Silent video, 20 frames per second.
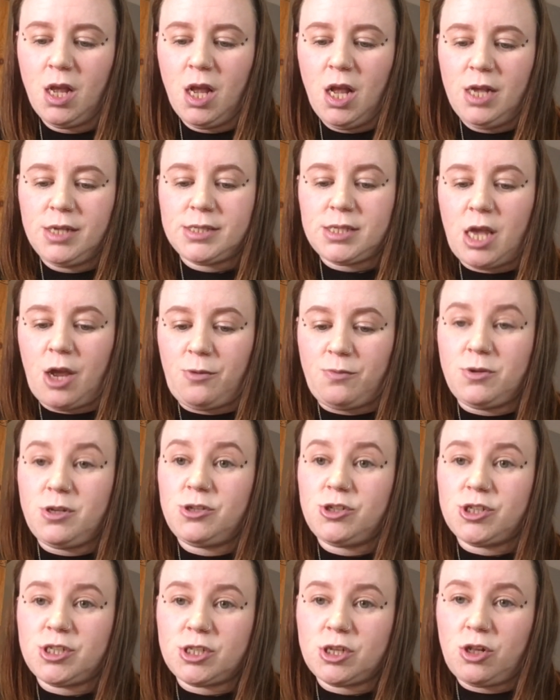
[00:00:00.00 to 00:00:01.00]
So,
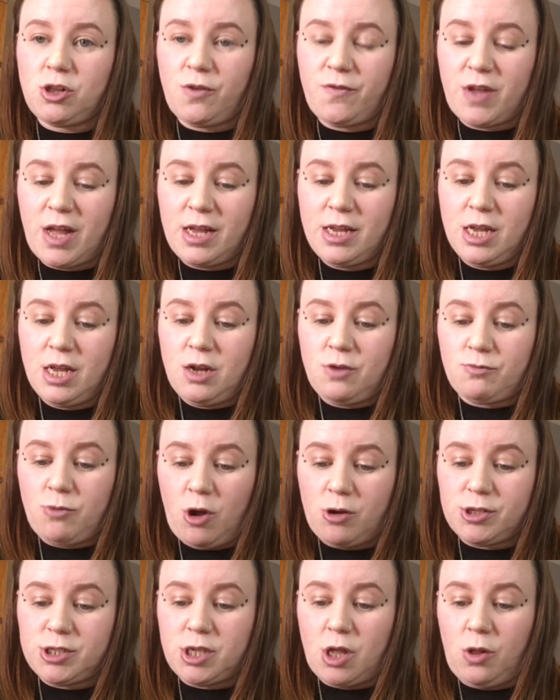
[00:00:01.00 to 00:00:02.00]
just to cover,
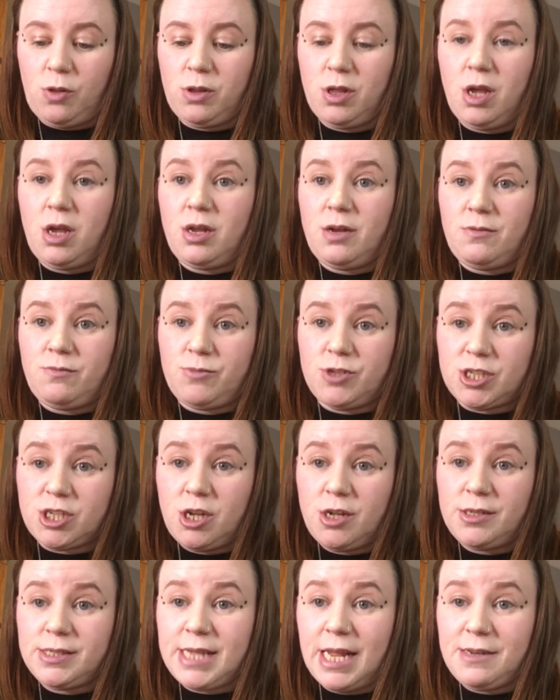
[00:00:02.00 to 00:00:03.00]
rock salt
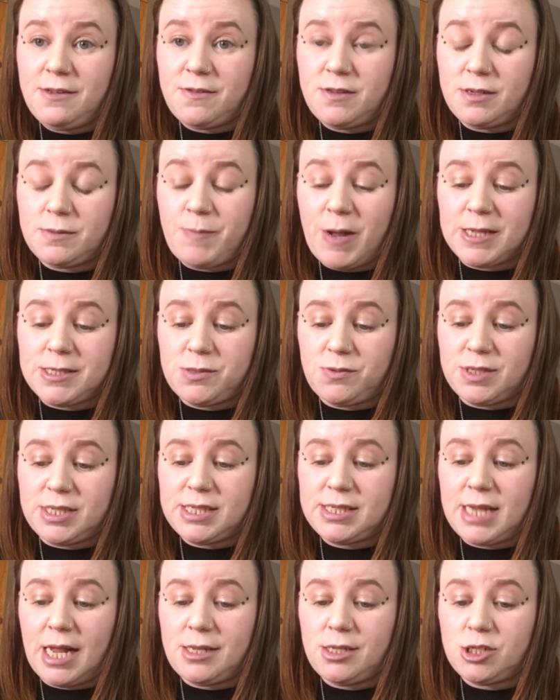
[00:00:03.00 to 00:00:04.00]
returns anything back to its
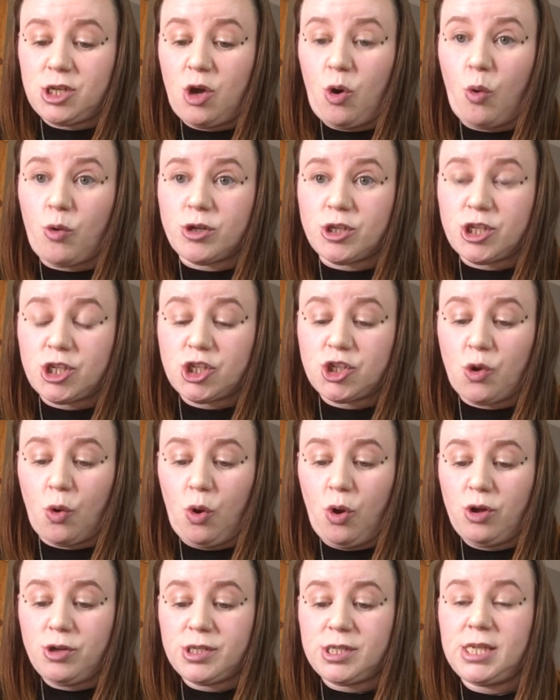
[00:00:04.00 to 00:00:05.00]
sender or its
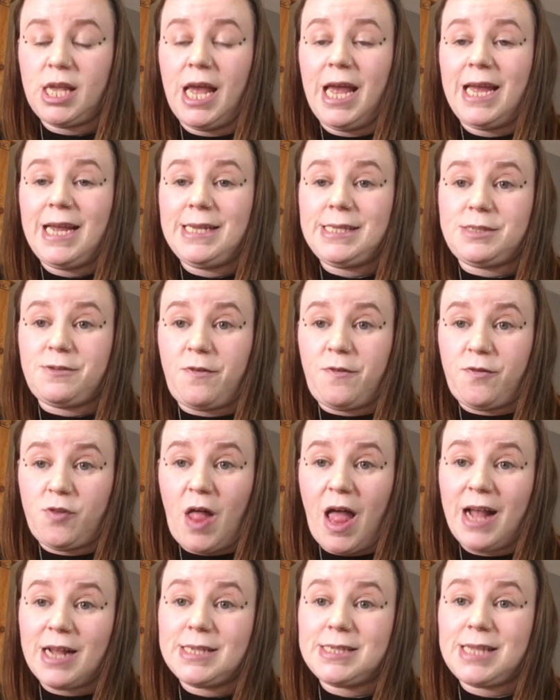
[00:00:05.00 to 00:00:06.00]
source, it
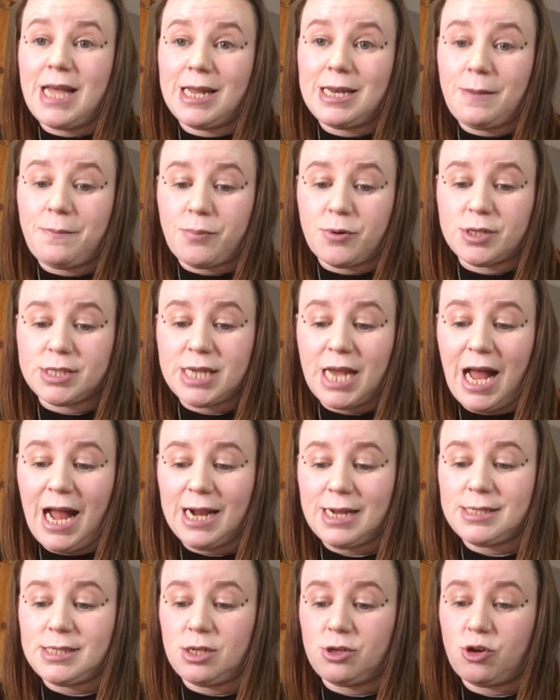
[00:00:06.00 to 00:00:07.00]
deflects and it
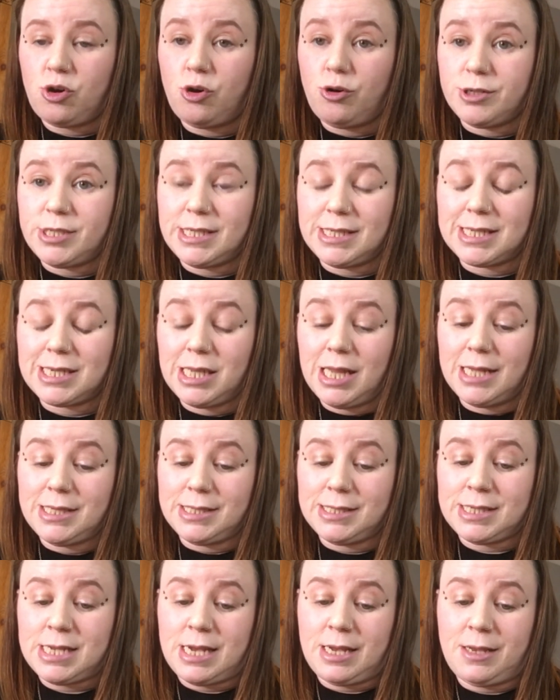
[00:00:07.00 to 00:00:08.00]
protects, and of course it's
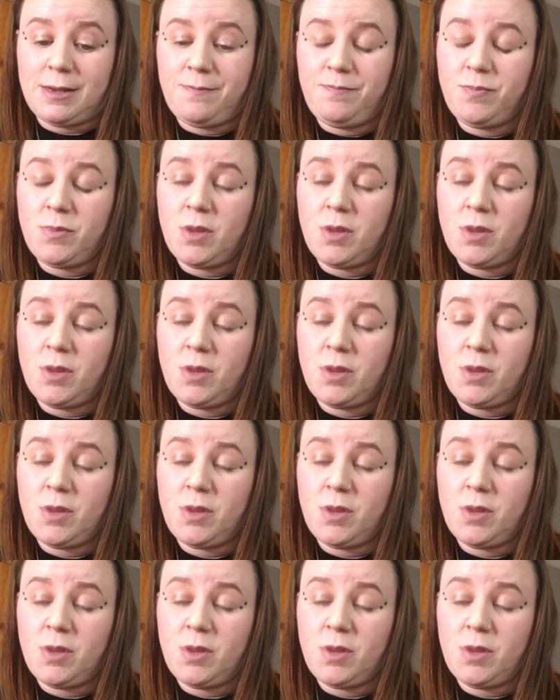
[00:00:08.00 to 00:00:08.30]
cleansing.